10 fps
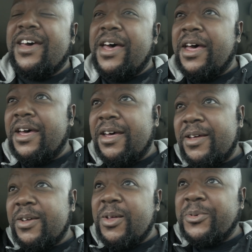
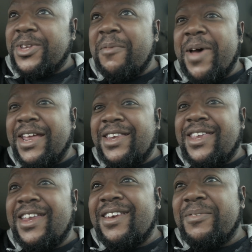Uh, it was not my
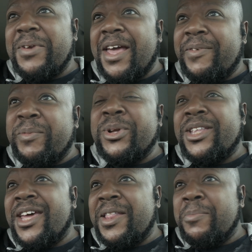intent when I even put
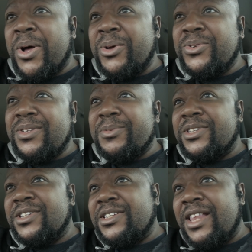that in the post. It
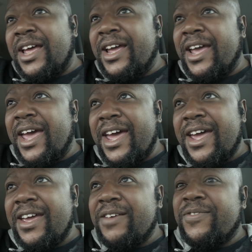was just like,
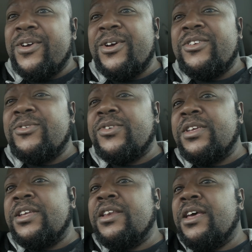hey, if you're
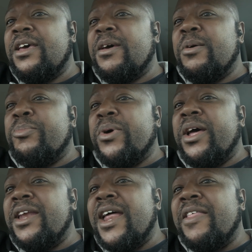interested.
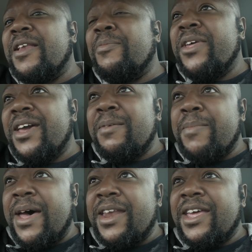But now that I'm thinking
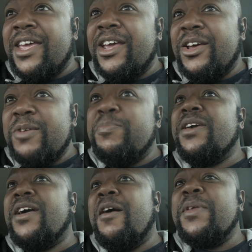about it, it could
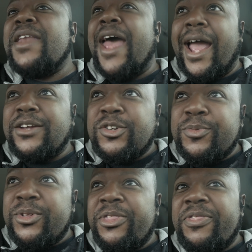become an
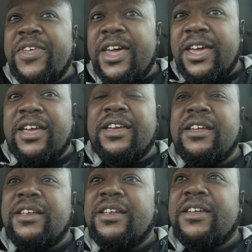actual thing.
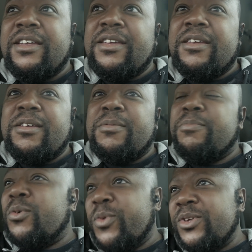
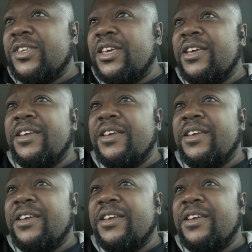But we'll see.